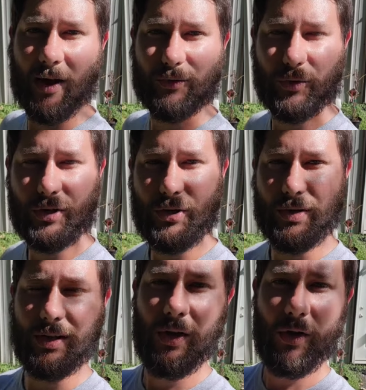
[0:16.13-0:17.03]
outdoor
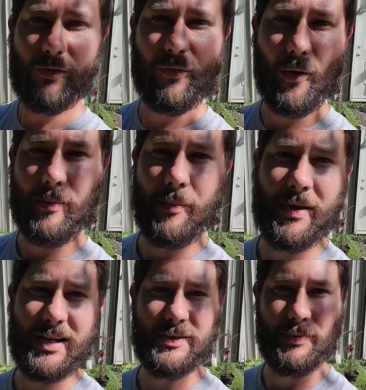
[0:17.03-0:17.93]
unit for my
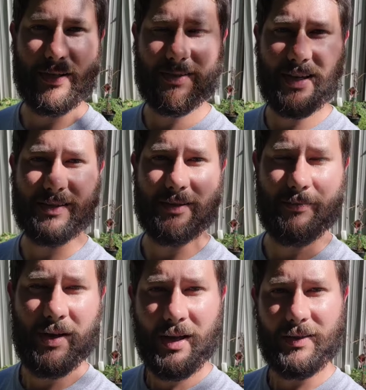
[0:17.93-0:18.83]
Mini-Split system.